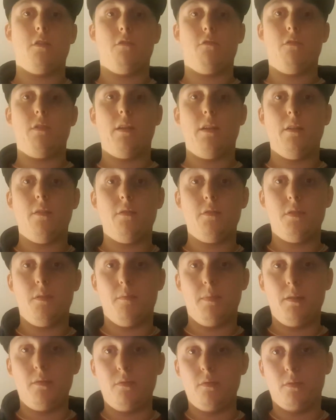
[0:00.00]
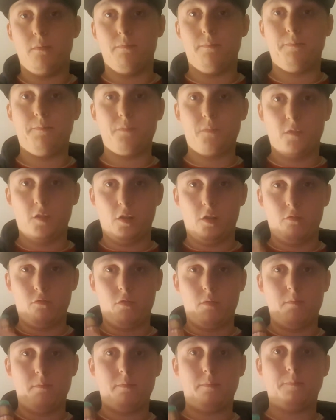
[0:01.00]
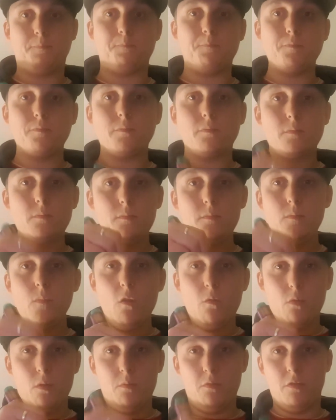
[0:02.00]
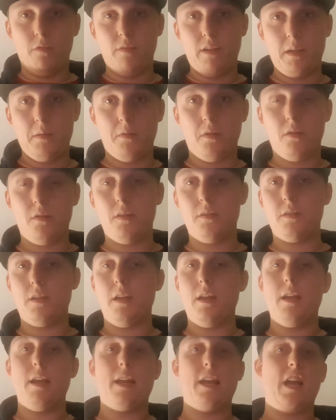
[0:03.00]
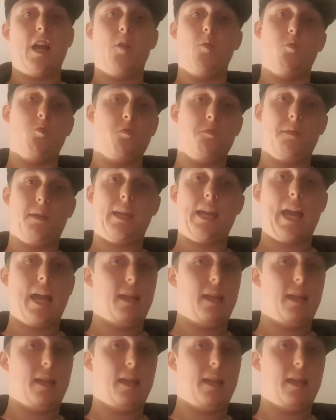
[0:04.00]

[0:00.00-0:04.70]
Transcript: Really nice to build on. A lot of room. One more vape, guys, and we'll be